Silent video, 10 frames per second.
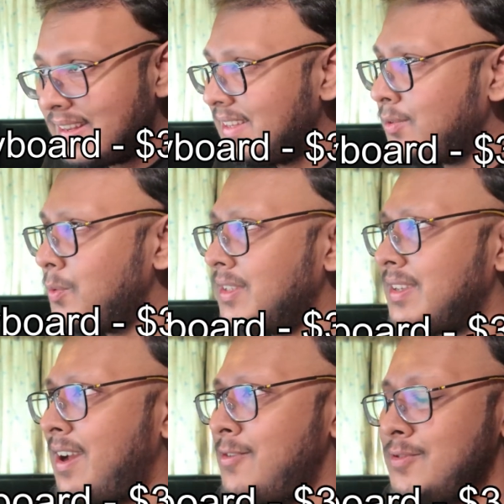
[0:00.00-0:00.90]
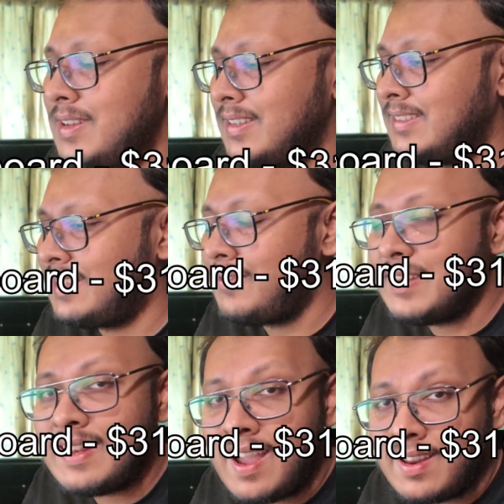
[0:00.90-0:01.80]
and this one is
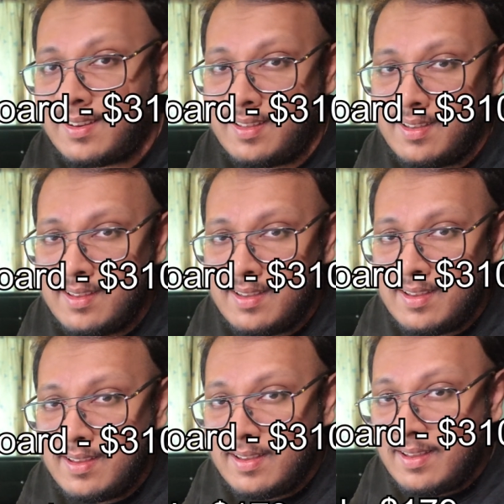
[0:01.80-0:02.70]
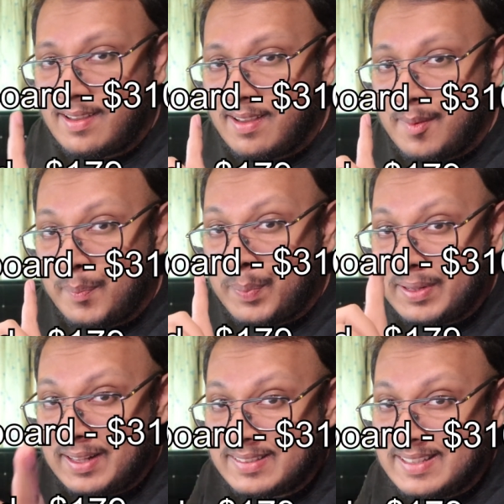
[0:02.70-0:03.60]
$179
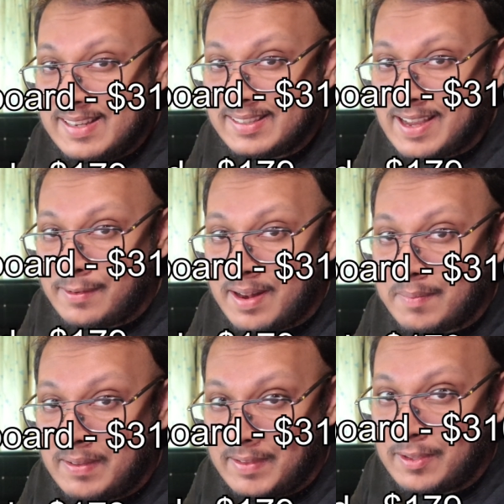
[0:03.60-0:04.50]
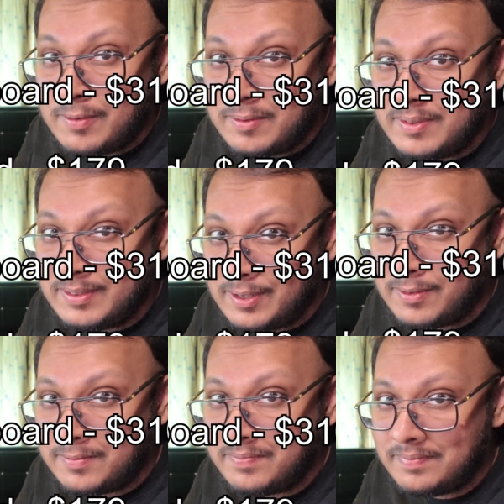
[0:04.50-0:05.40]
plus the discount that I'm giving you.
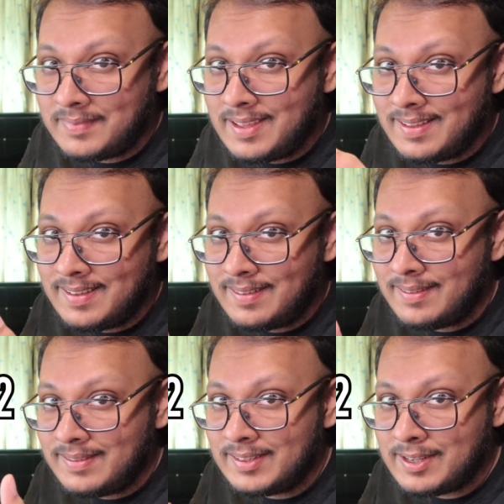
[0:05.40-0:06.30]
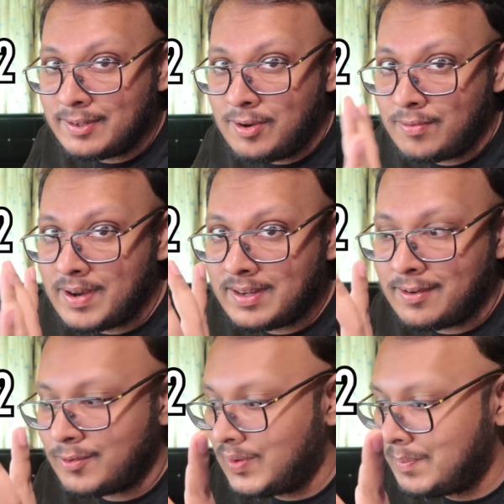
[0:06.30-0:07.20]
So discount code right
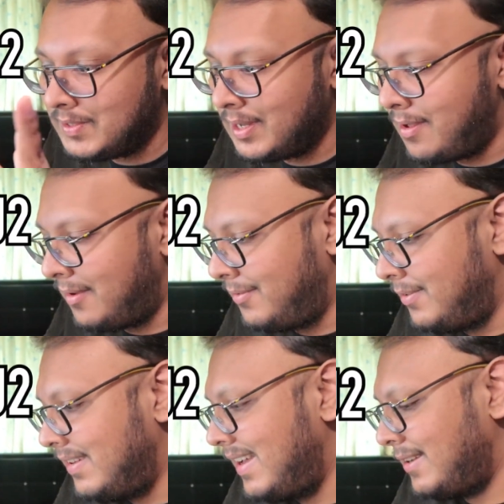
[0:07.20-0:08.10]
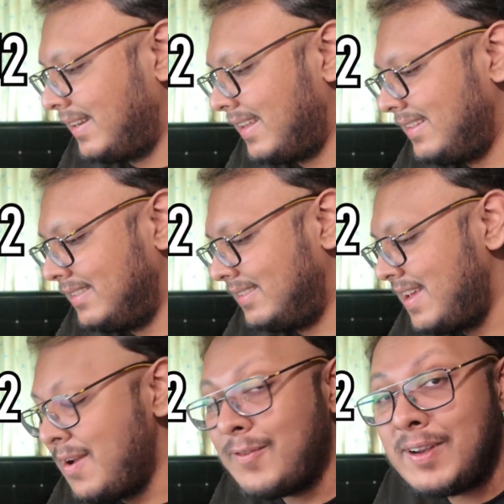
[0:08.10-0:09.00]
here, 20% off, and you can get this
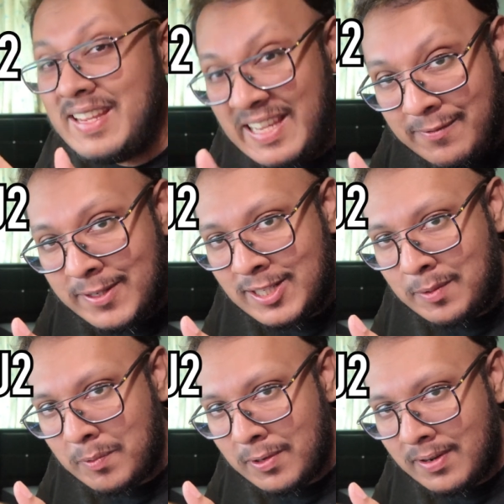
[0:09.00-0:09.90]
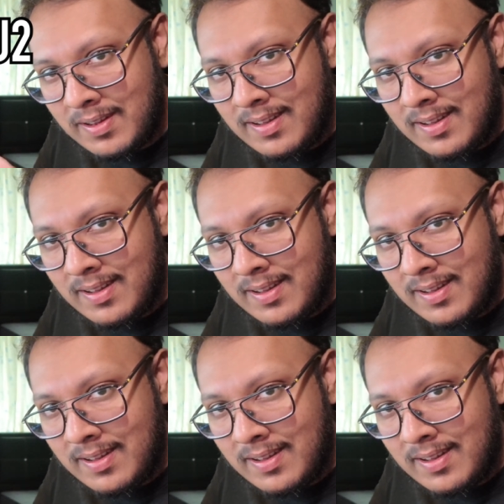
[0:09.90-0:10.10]
for even cheaper.